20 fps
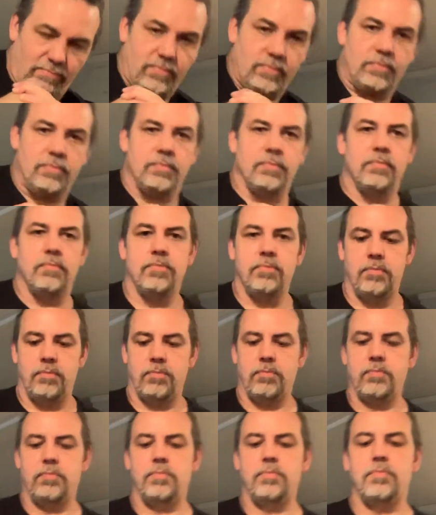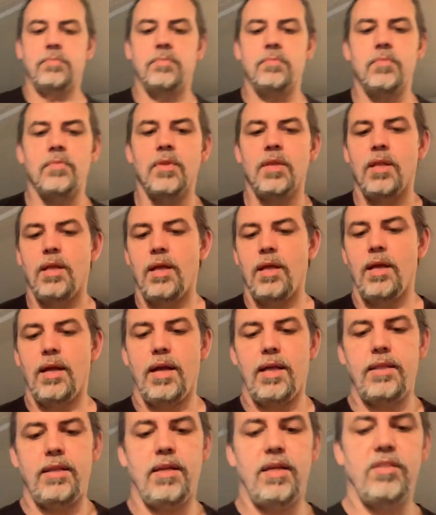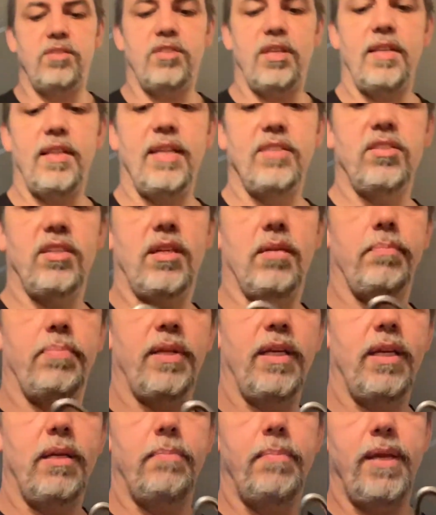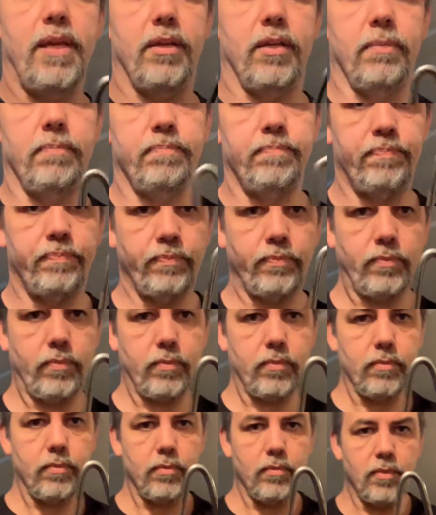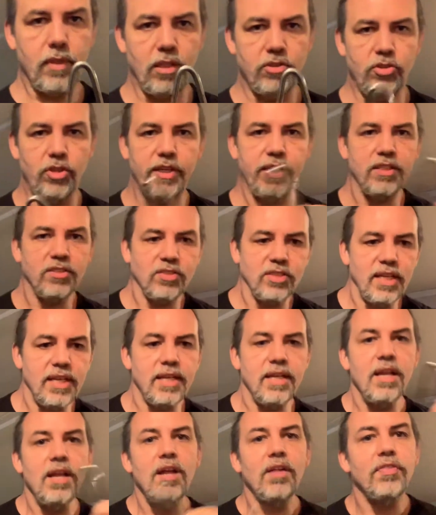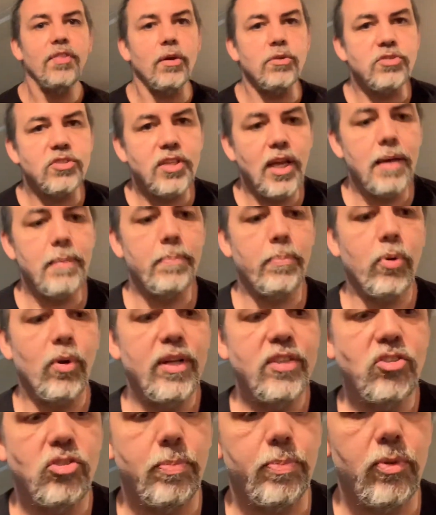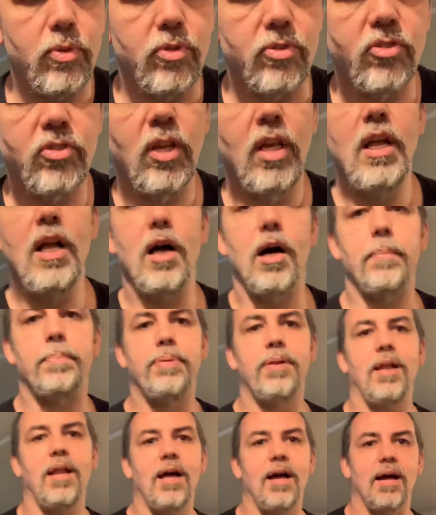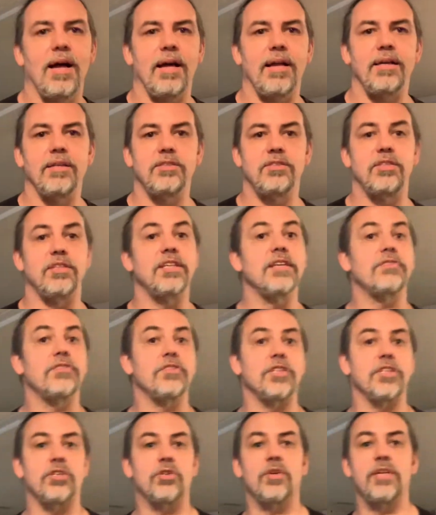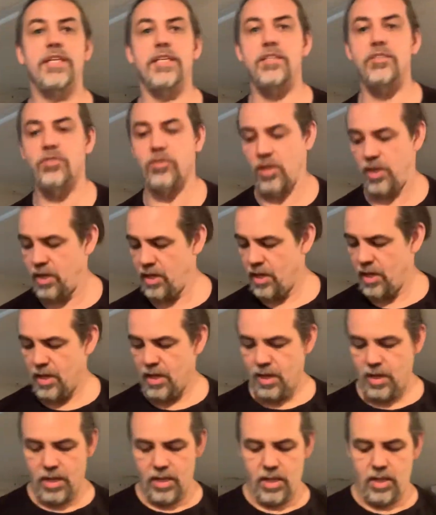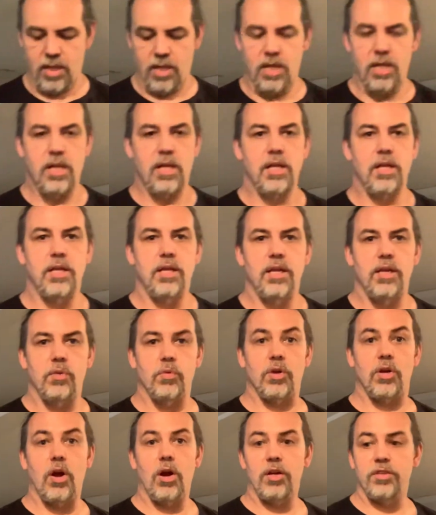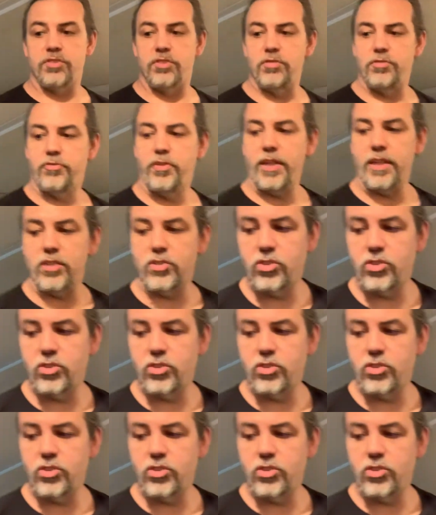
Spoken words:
And then I'd say that's a completed bend. So you can see those same principles apply to different degrees regardless of the feat.